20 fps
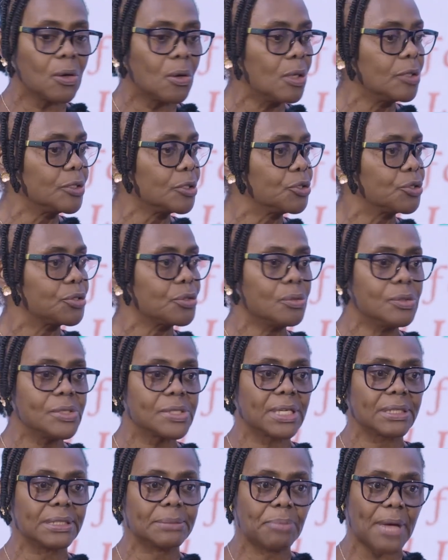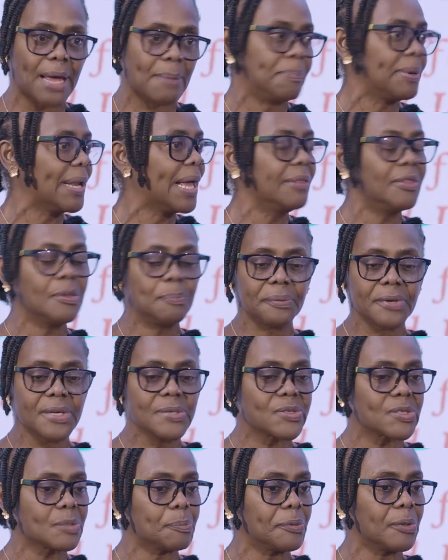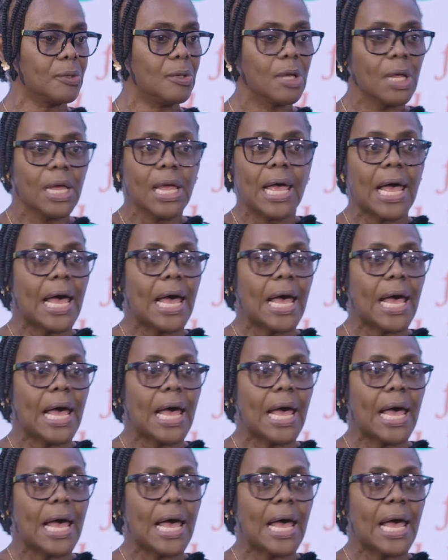all the tools and apply the principle